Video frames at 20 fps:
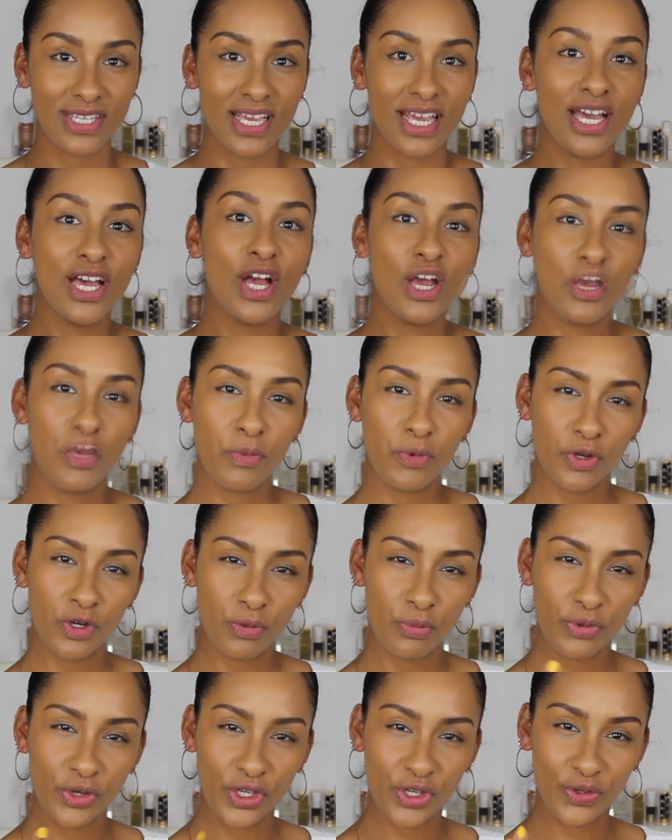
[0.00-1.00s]
I'm going
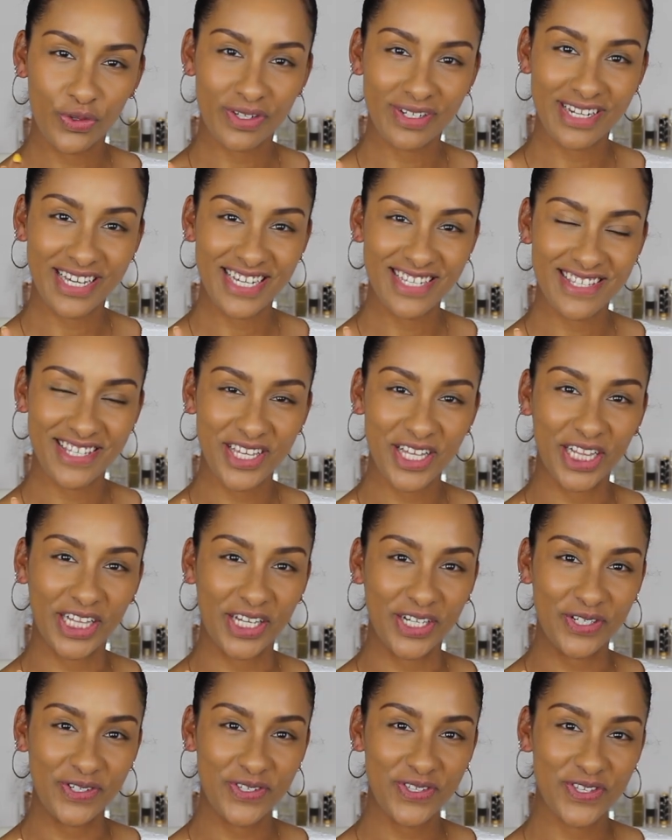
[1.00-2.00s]
to bring you in nice and
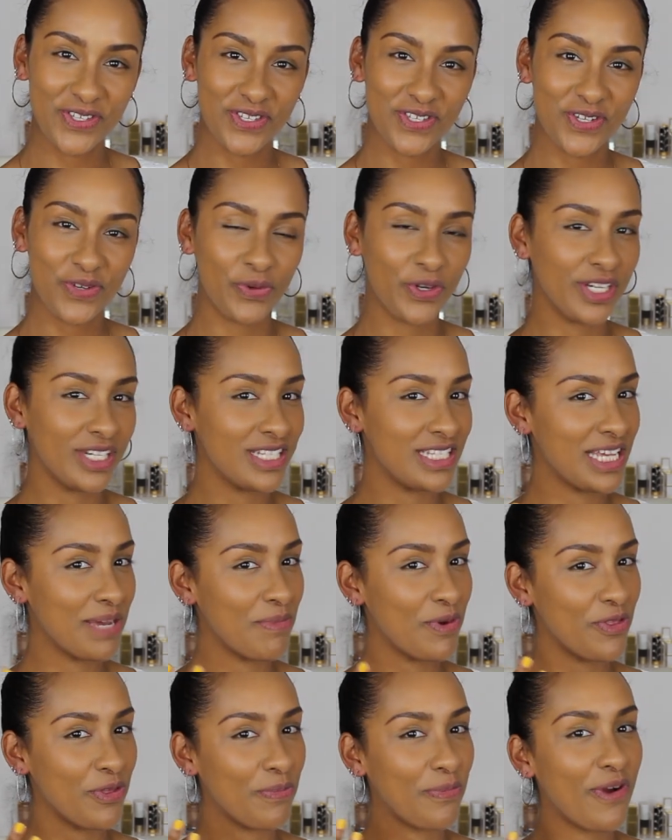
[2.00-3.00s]
close. We're going to
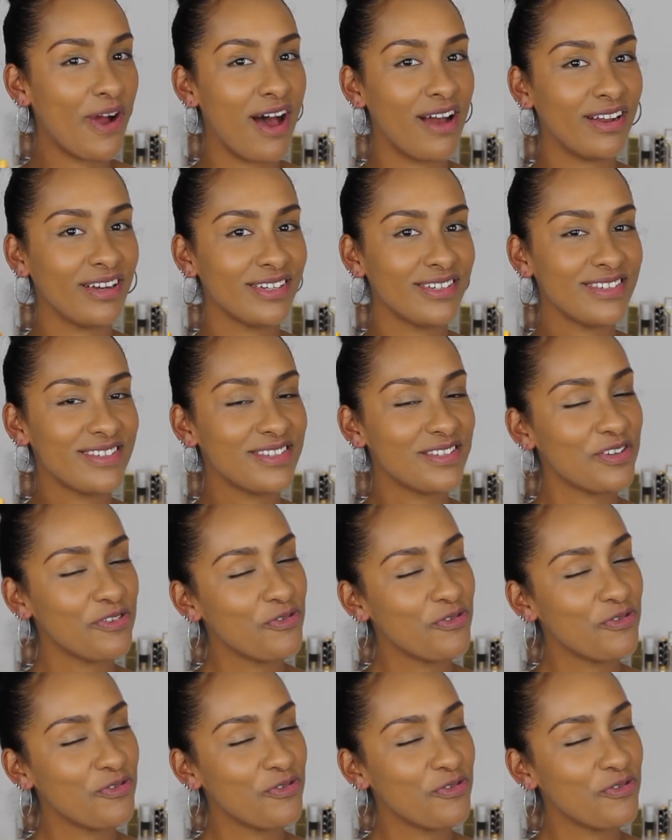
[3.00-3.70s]
demo the products.